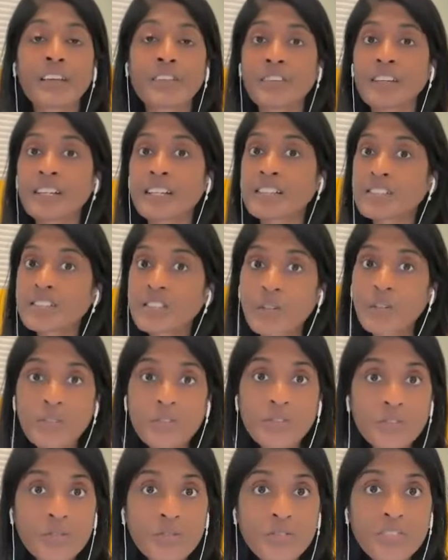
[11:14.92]
If he doesn't go to
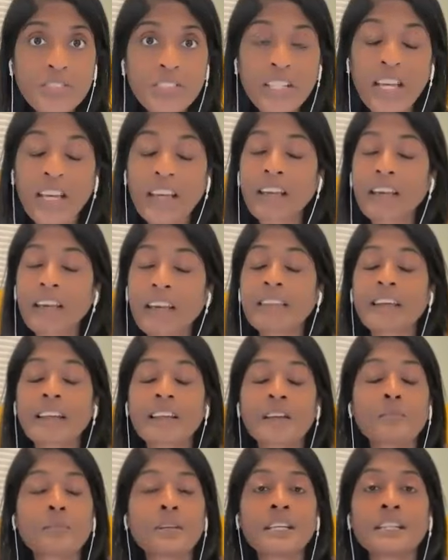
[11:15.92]
school today, then
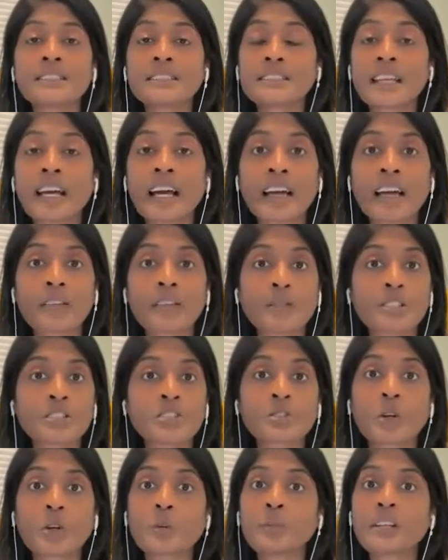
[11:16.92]
it means that
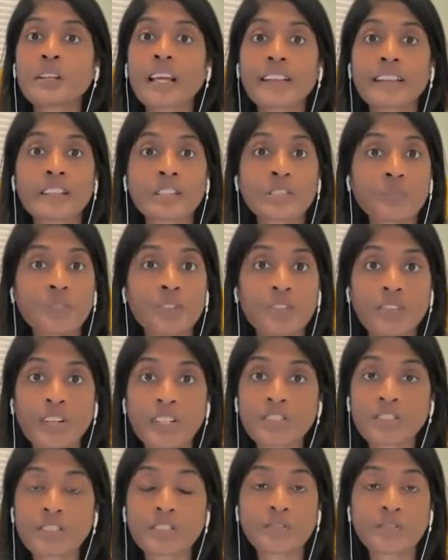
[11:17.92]
it's going to be like this for the
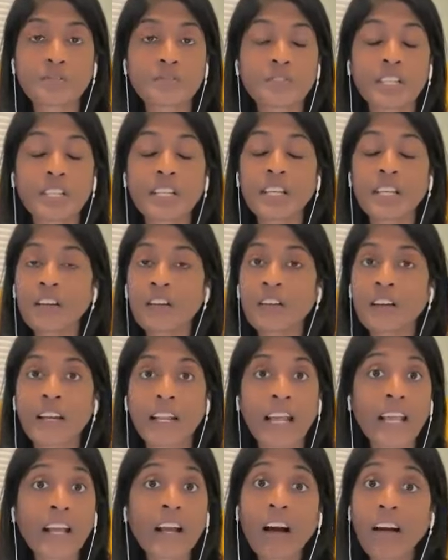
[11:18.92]
rest of the year and
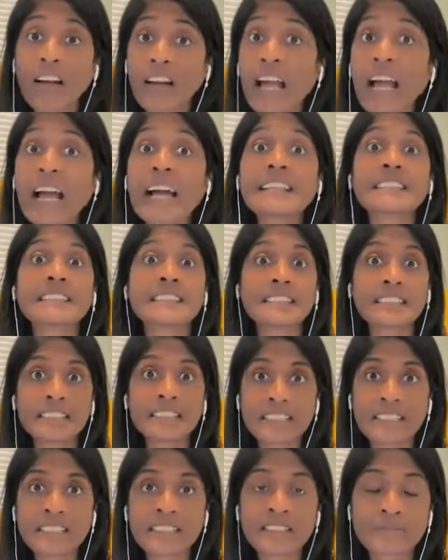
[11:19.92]
I can't handle
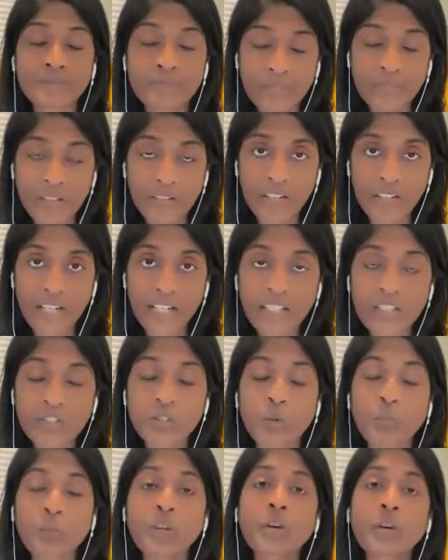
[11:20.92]
it, right?
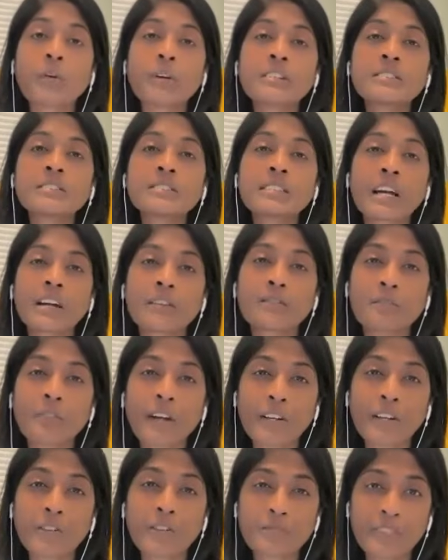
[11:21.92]
So we go into that
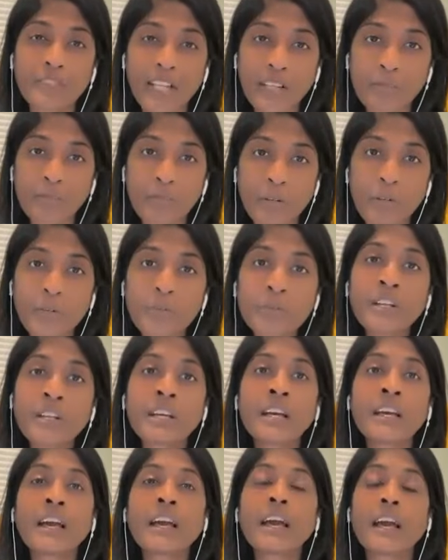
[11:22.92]
fight or flight mode,
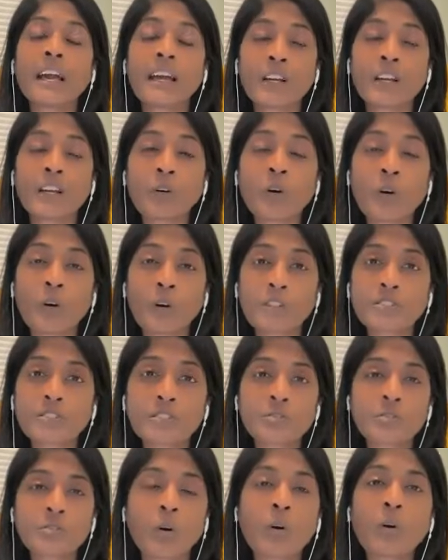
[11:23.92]
and it
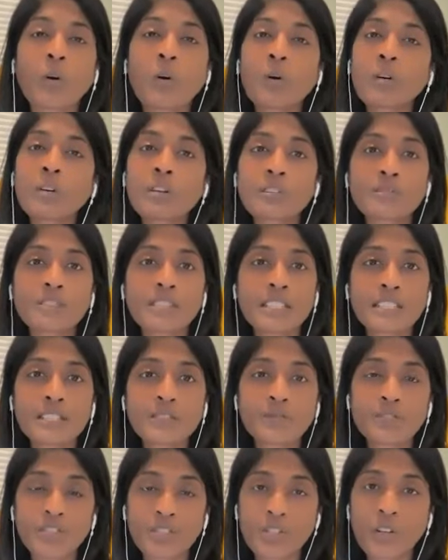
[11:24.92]
causes all of these
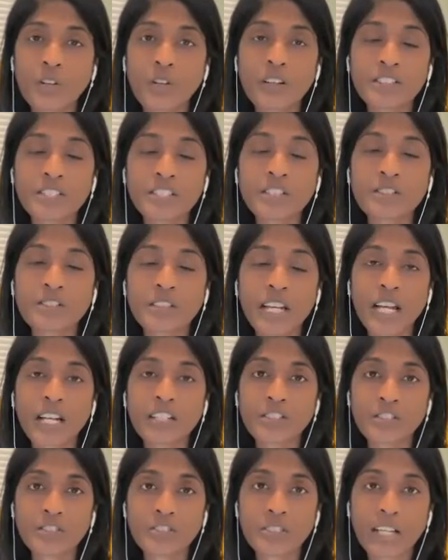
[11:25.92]
physiological
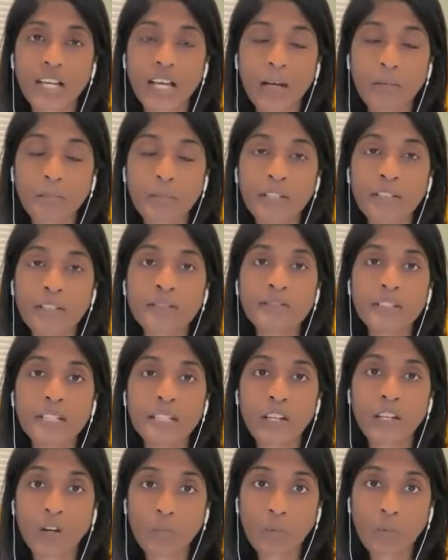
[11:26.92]
reactions to happen
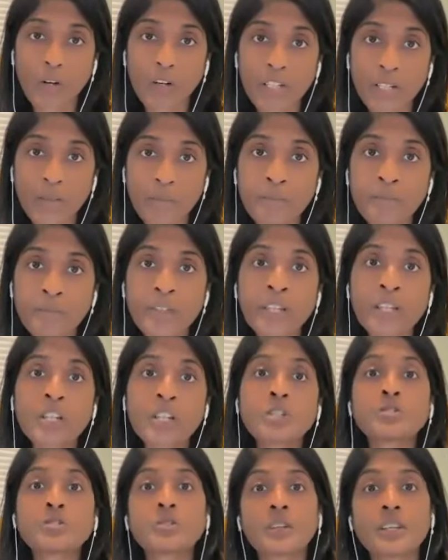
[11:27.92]
in our body.
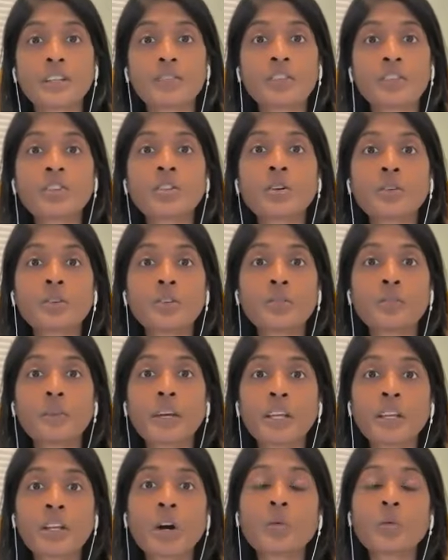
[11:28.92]
So even though you
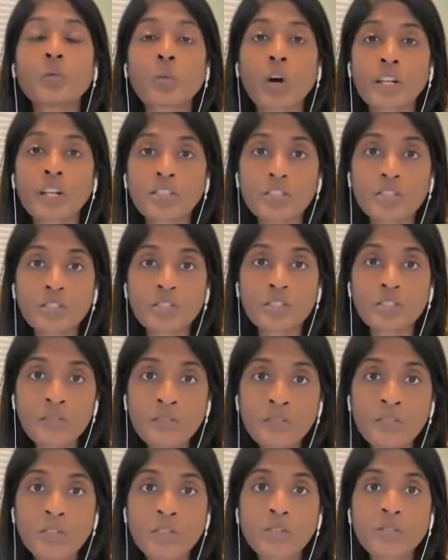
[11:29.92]
may not want to,
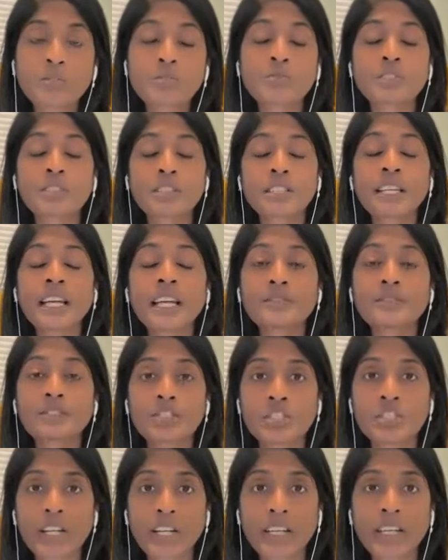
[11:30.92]
you really have to
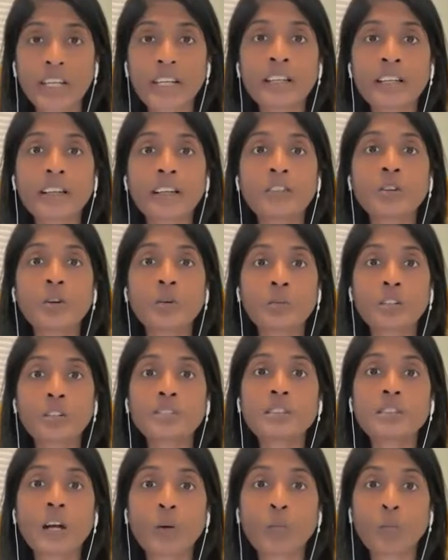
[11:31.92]
check in and
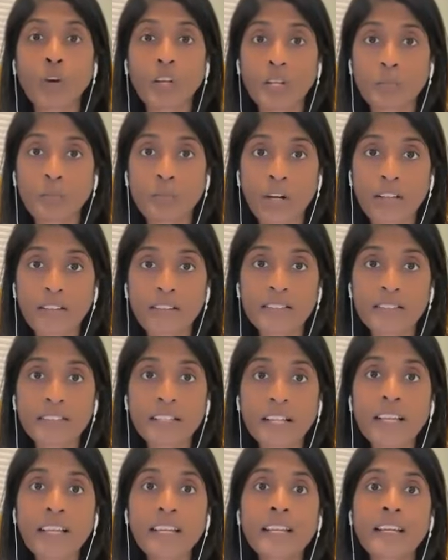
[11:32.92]
notice what your breath is
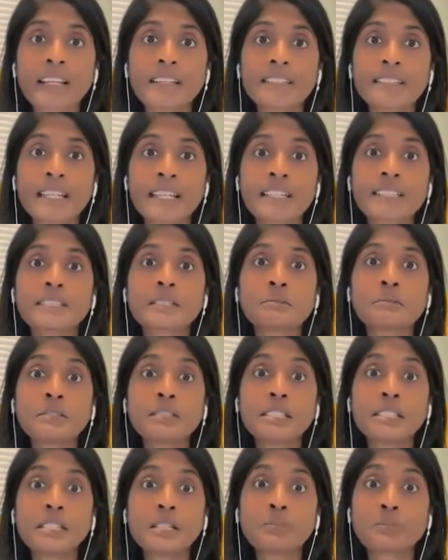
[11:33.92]
like and take some
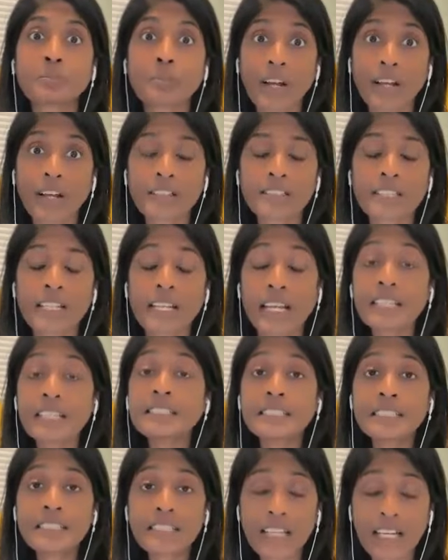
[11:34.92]
deep breaths. And I
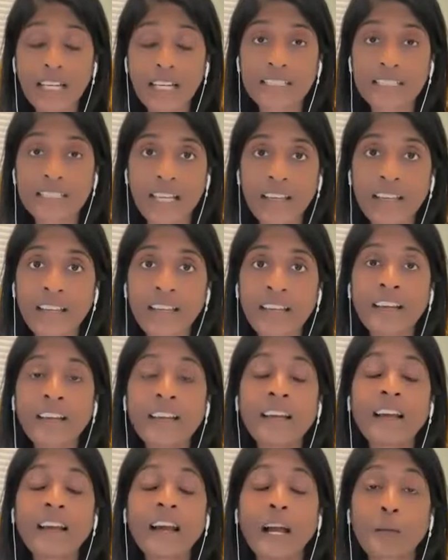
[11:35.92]
did that today.
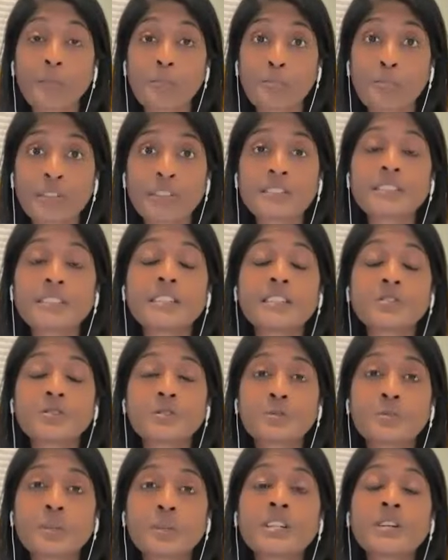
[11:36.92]
I breathed in
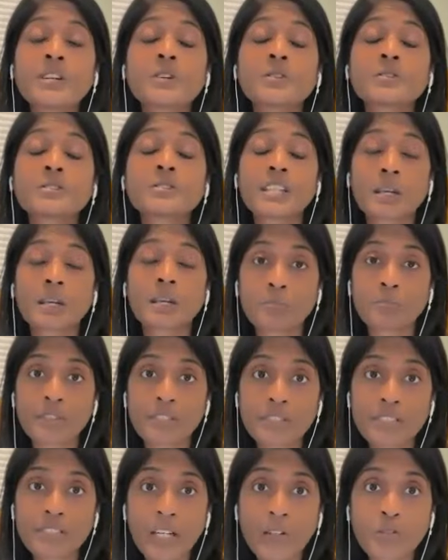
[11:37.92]
through my nose and I
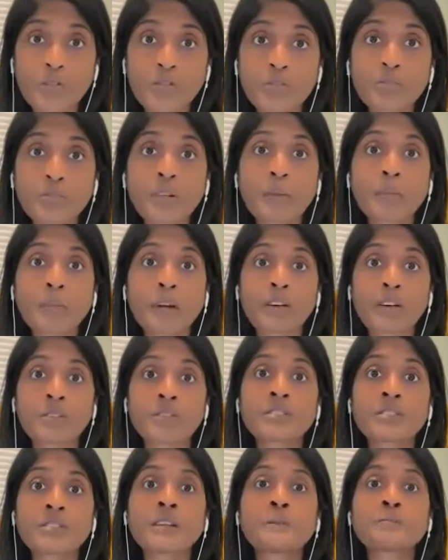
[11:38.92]
breathed out through my mouth
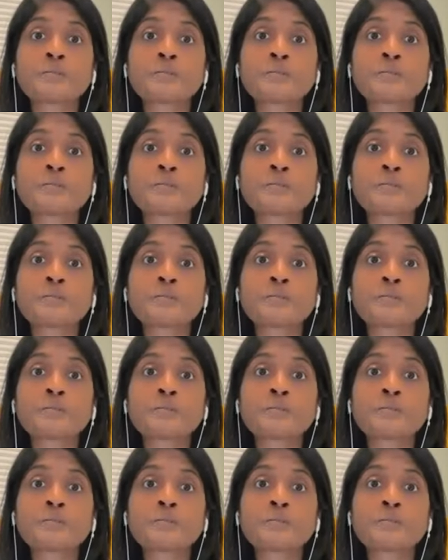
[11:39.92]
